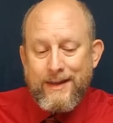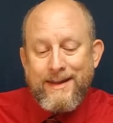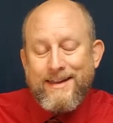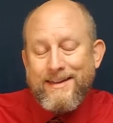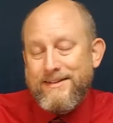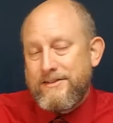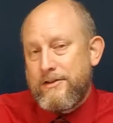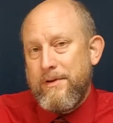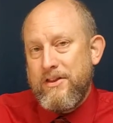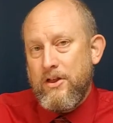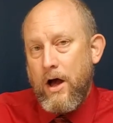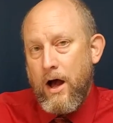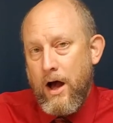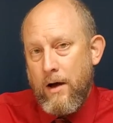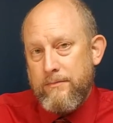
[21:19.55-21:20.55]
He is to be
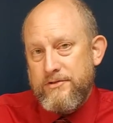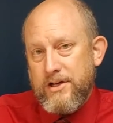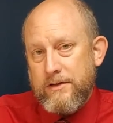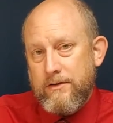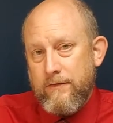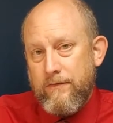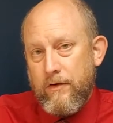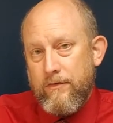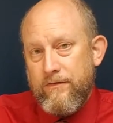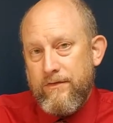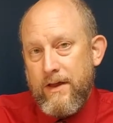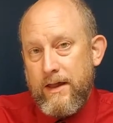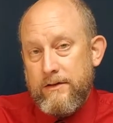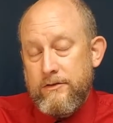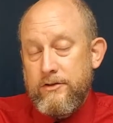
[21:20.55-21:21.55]
the object of your
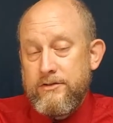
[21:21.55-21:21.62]
faith.